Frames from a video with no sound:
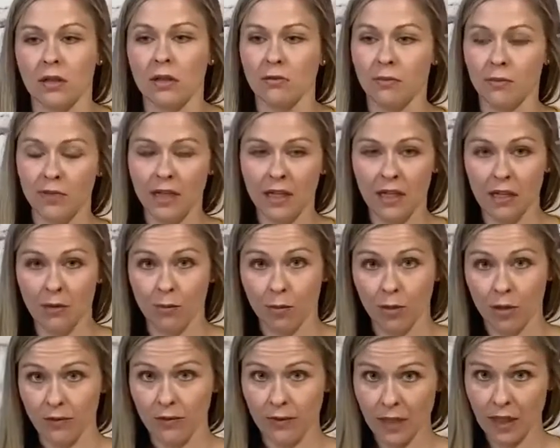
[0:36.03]
the
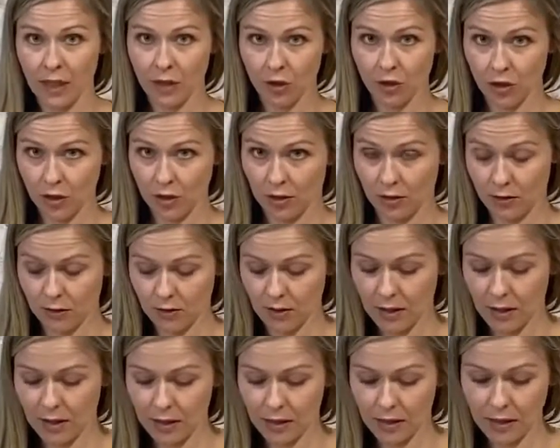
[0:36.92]
abbreviation
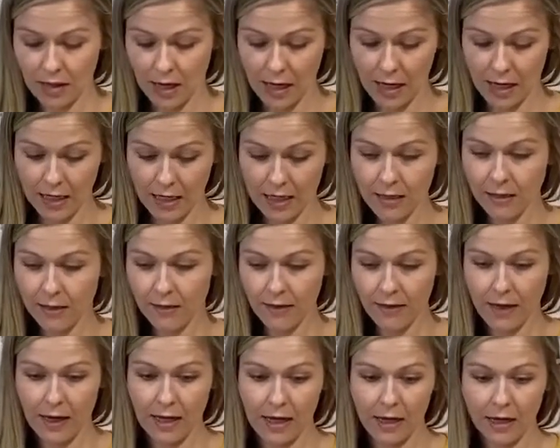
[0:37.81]
guide
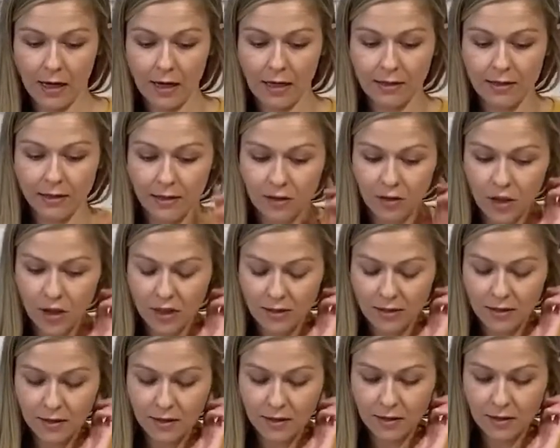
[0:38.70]
that I
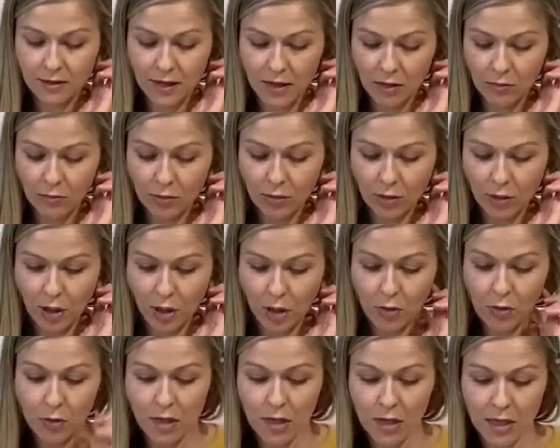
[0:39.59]
suggested down below.